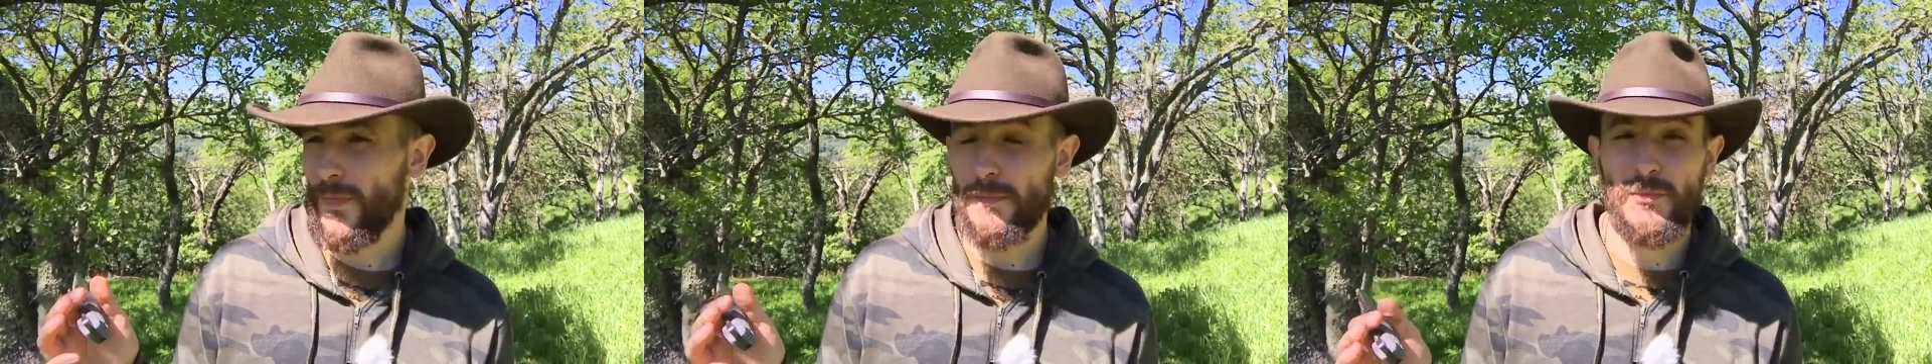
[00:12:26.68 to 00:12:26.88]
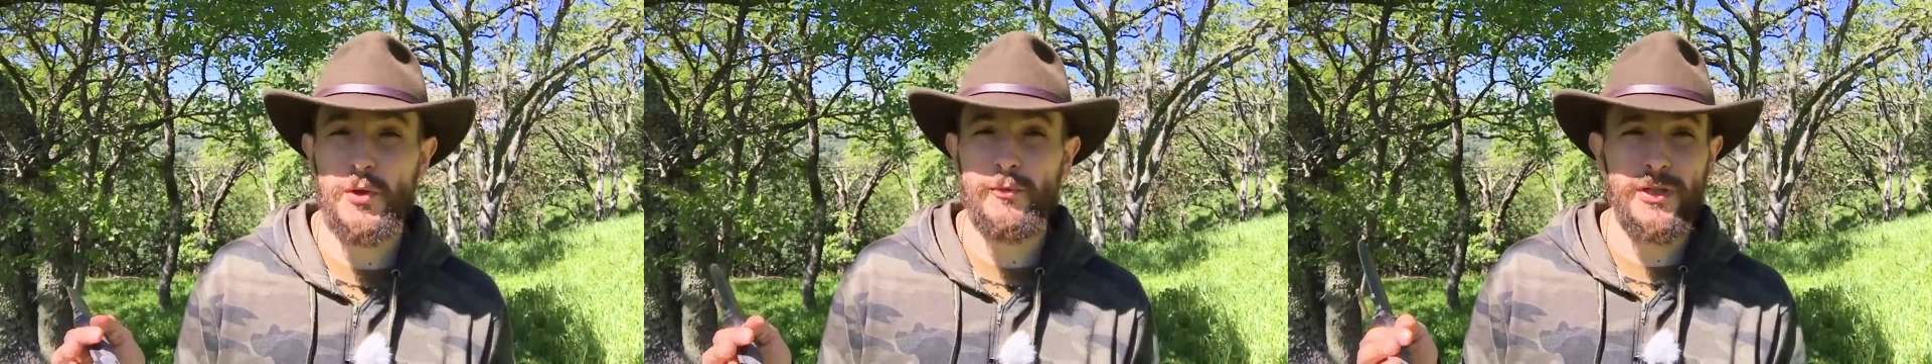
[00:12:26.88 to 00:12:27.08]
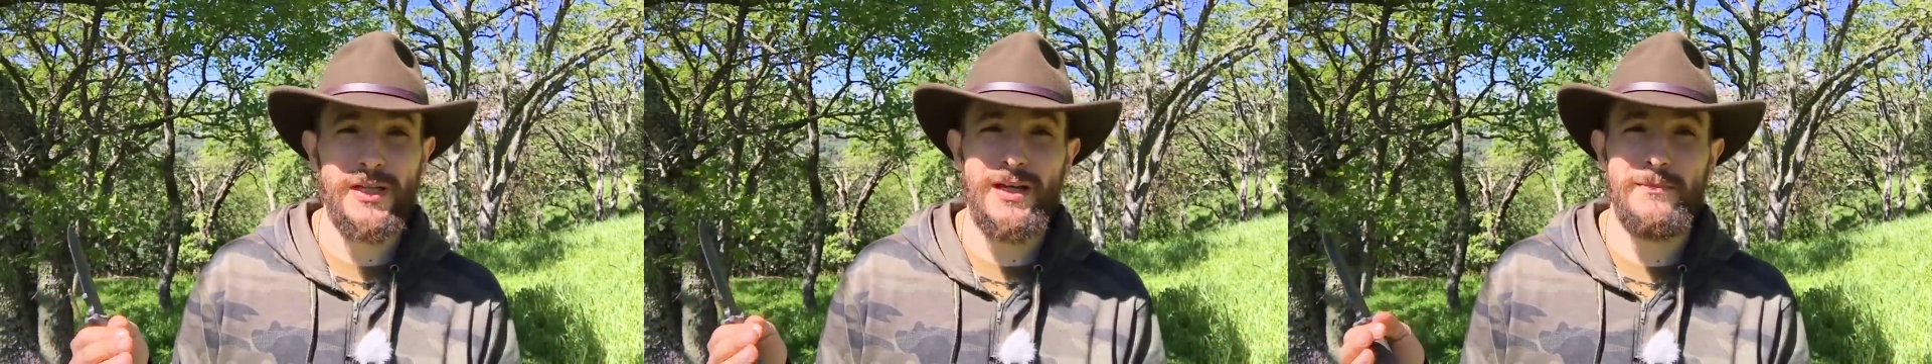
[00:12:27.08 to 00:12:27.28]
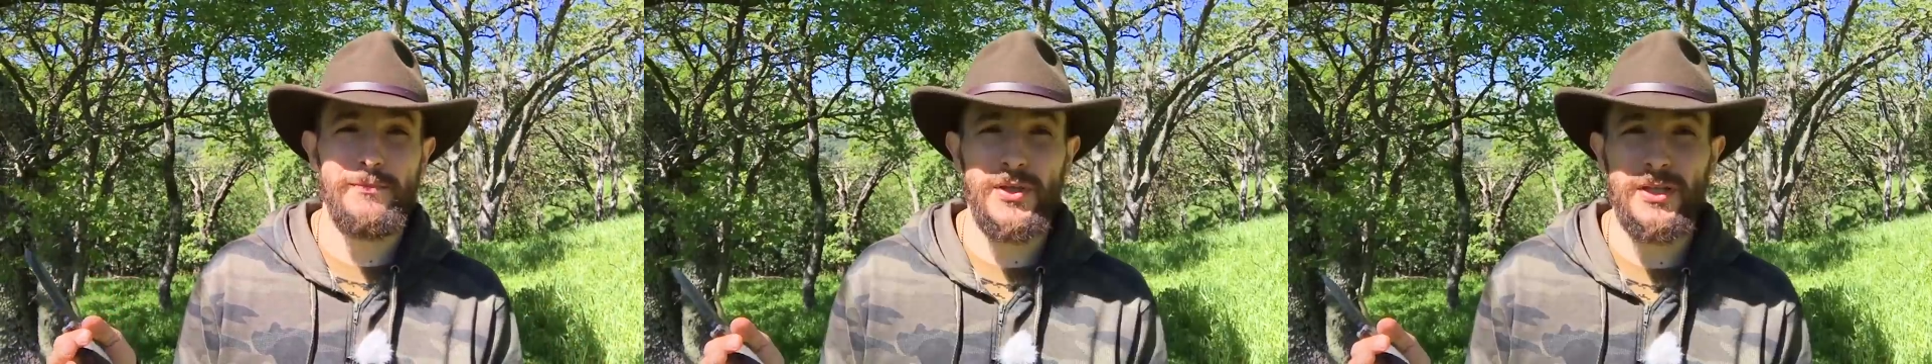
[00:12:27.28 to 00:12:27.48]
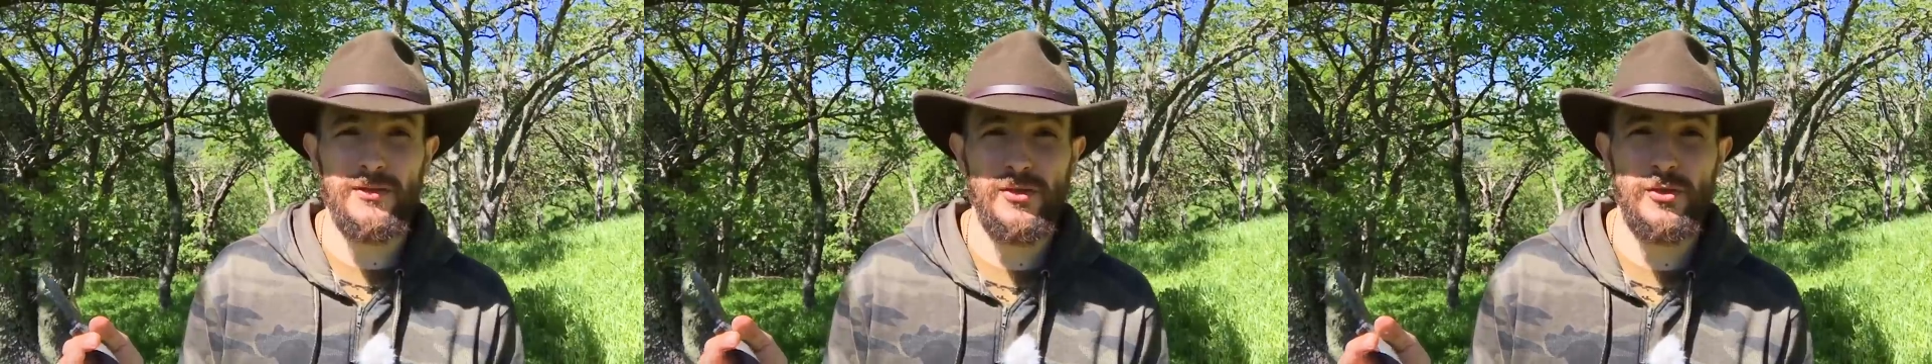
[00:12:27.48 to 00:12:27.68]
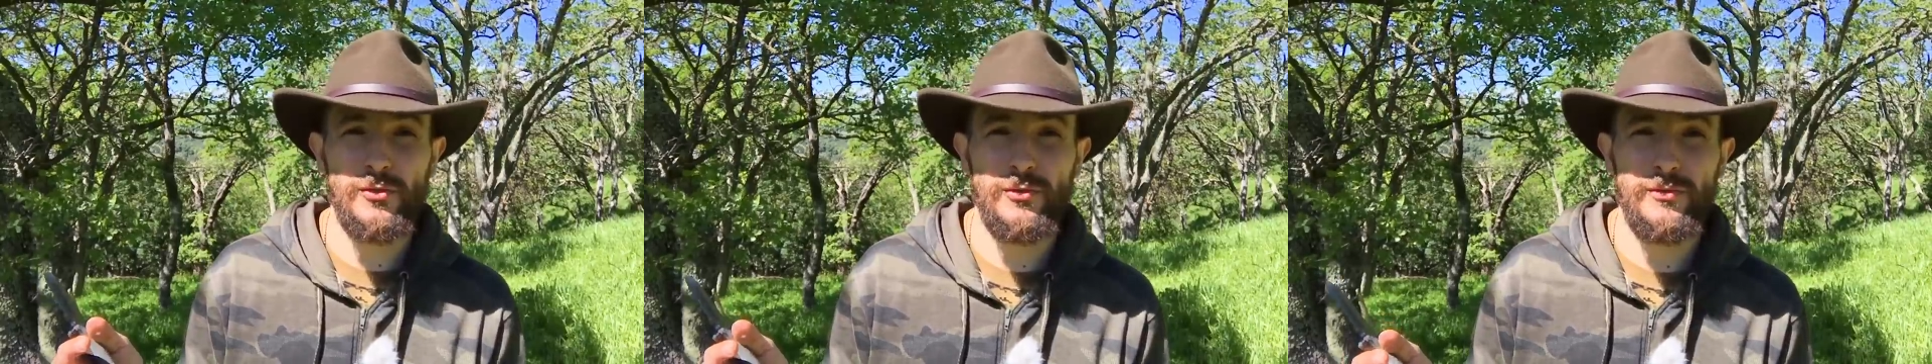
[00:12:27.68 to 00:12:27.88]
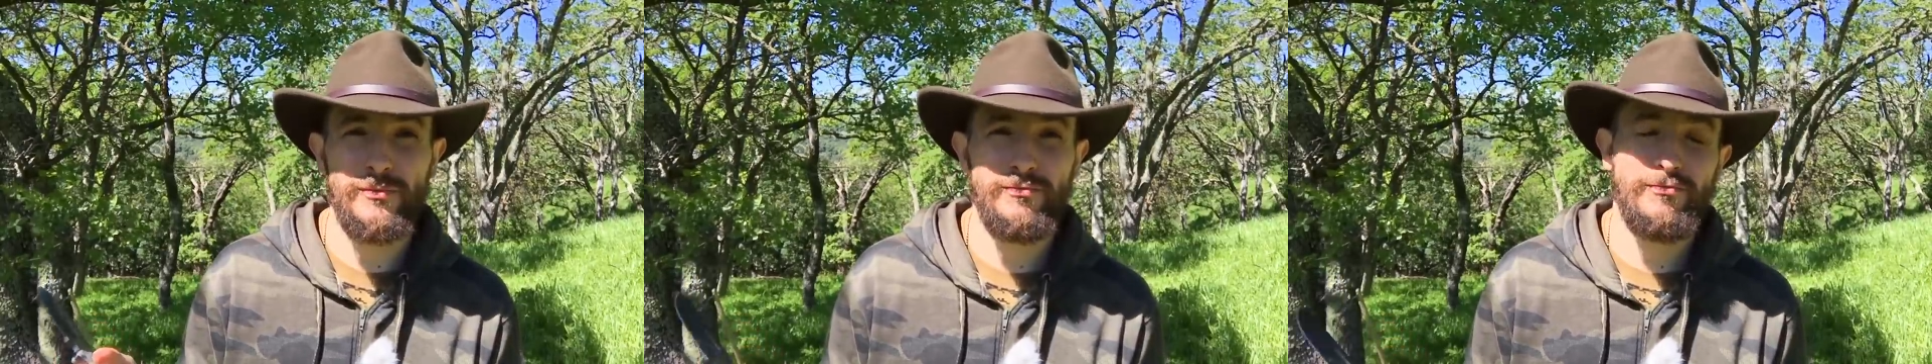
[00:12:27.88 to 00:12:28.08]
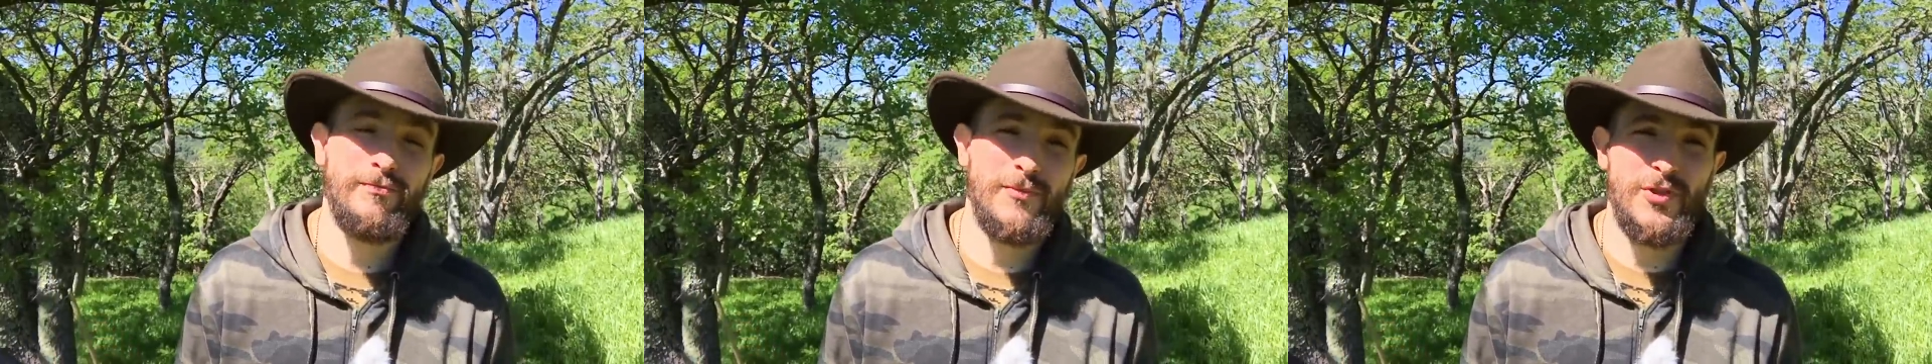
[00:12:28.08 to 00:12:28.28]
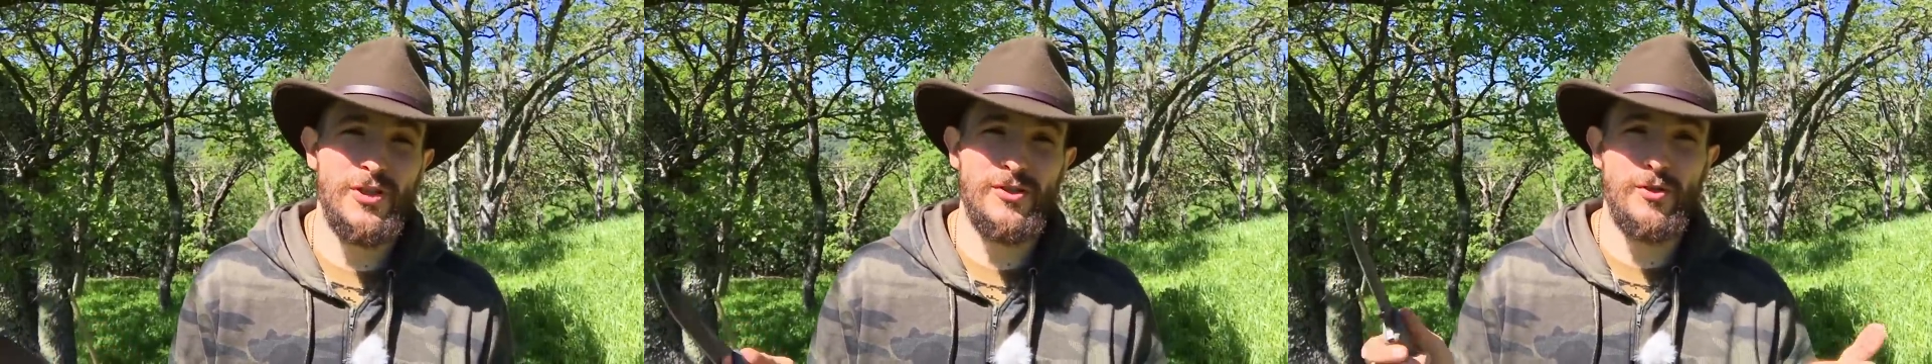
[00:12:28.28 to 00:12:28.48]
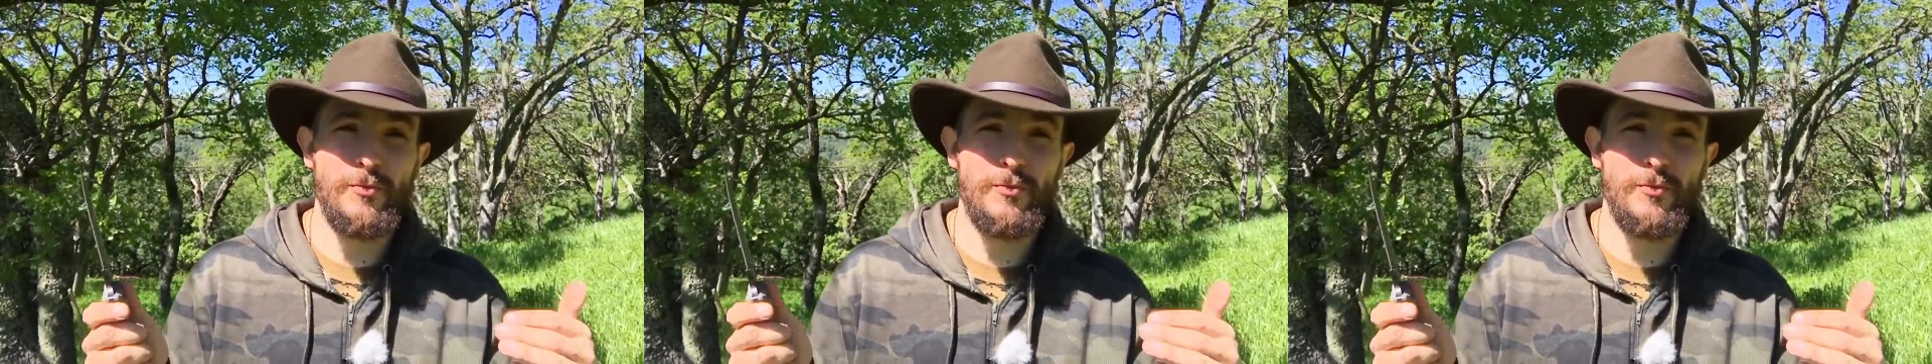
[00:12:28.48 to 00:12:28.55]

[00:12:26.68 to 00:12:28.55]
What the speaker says: I'm going camping soon just